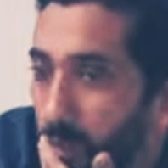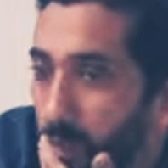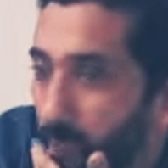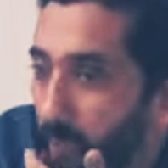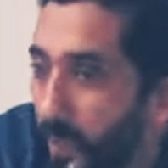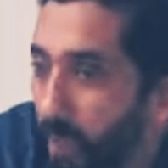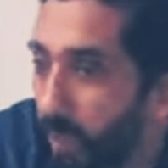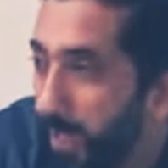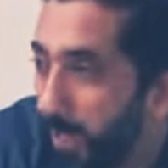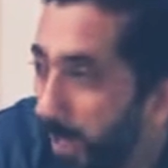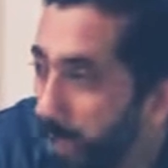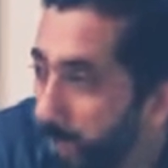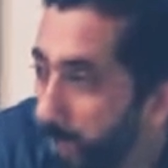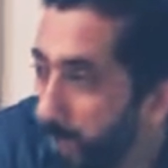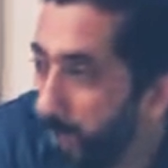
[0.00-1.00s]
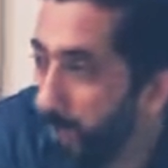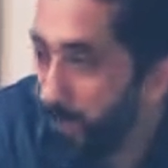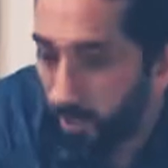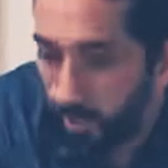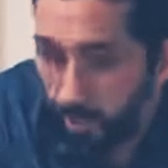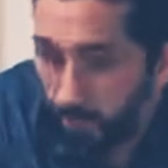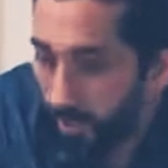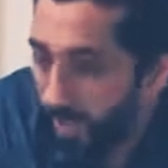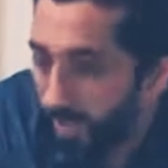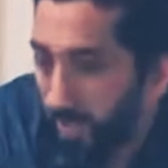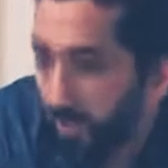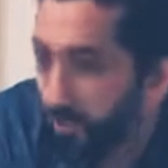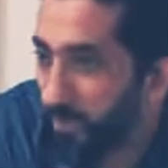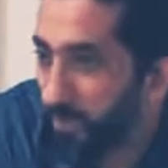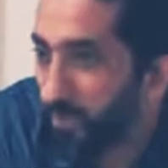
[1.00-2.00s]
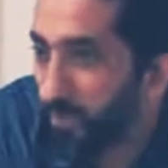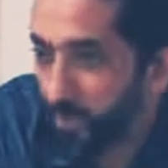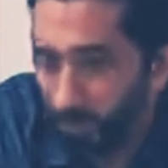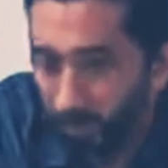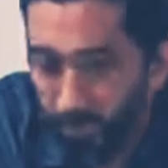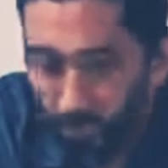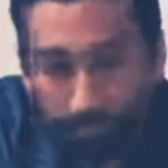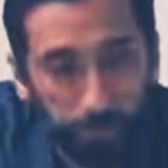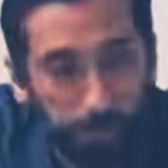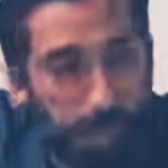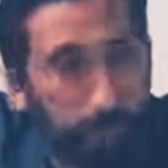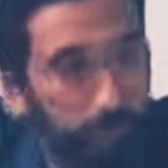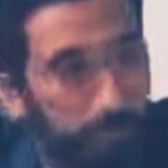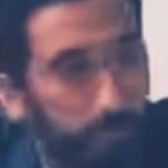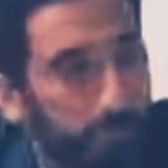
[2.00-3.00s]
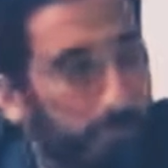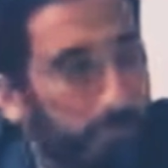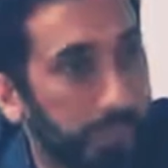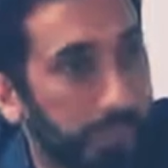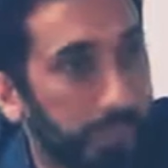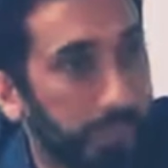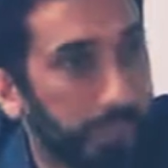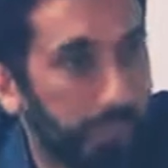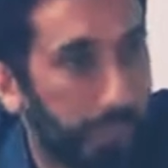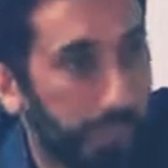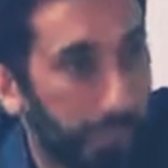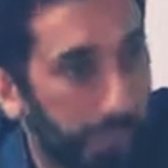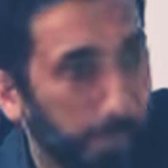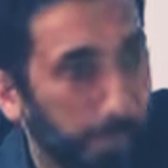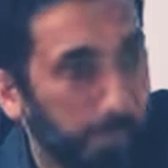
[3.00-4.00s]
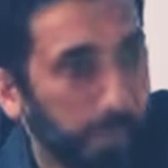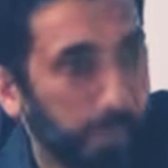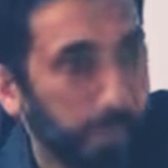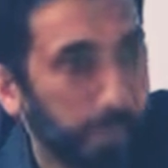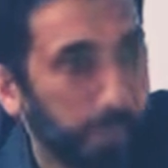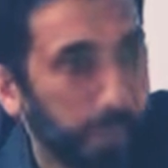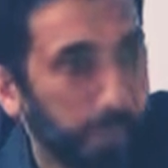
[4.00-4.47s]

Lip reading: Every time I ate something haram, my hand didn't become paralyzed. It didn't happen.